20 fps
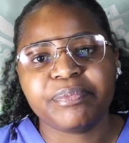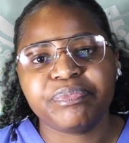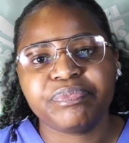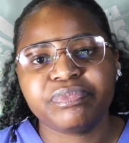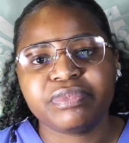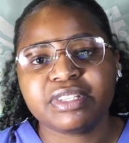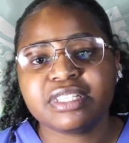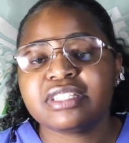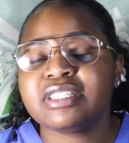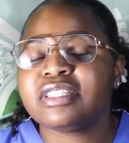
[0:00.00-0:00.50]

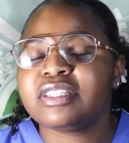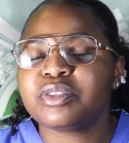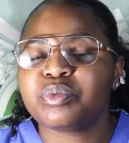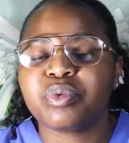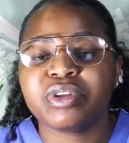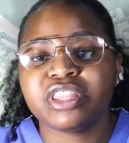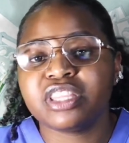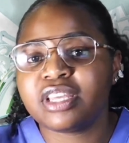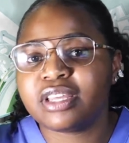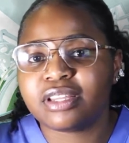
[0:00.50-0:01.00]
This is
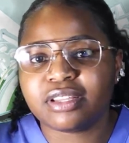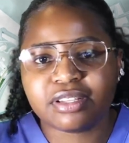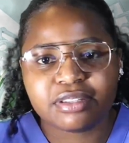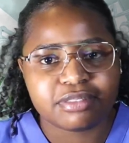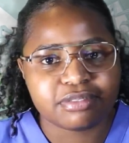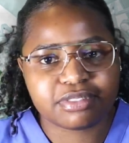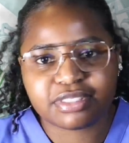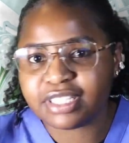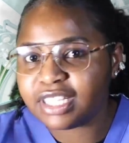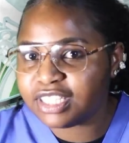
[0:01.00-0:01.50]
when the
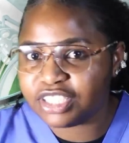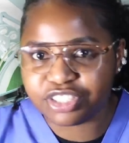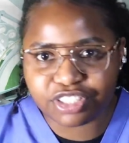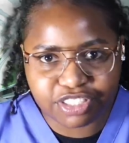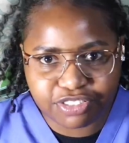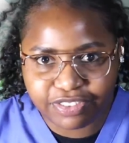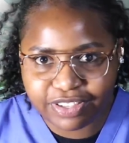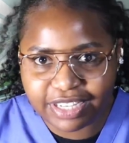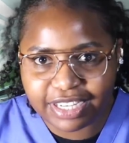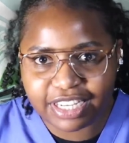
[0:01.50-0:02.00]
surgery is
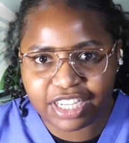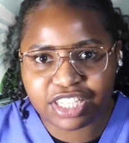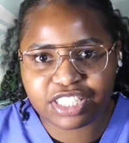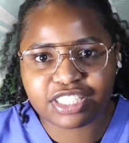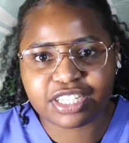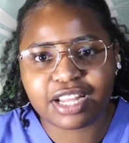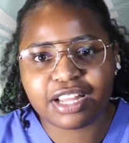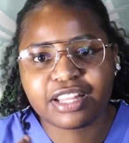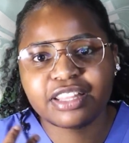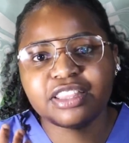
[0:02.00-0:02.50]
finished
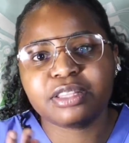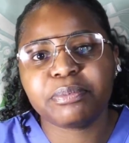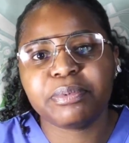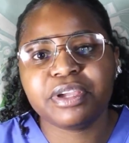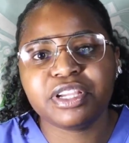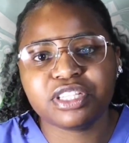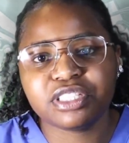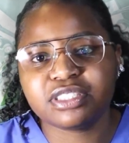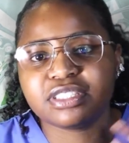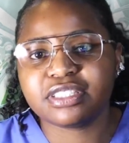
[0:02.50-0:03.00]
and the
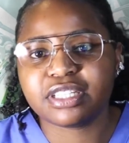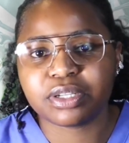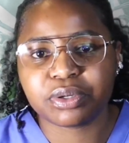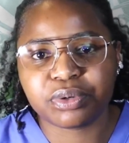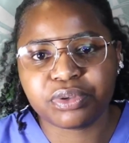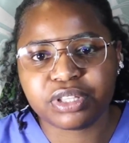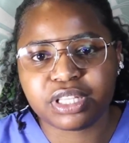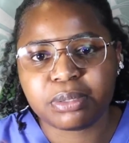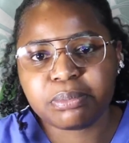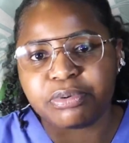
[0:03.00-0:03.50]
patients, they go
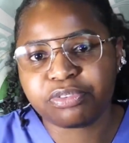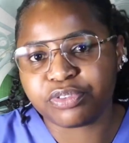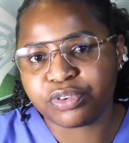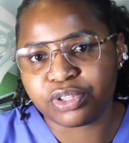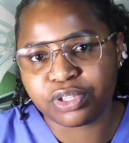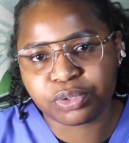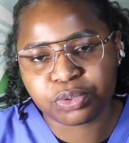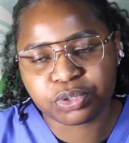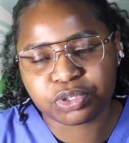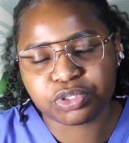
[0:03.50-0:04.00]
there before they
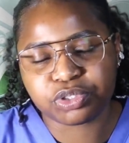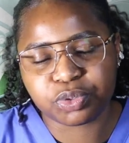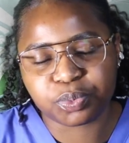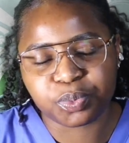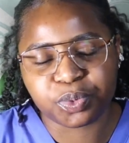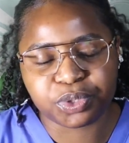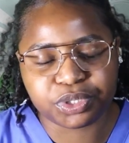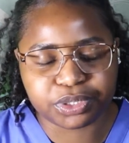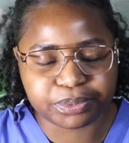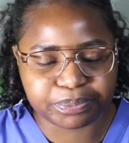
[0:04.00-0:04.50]
go to the ward.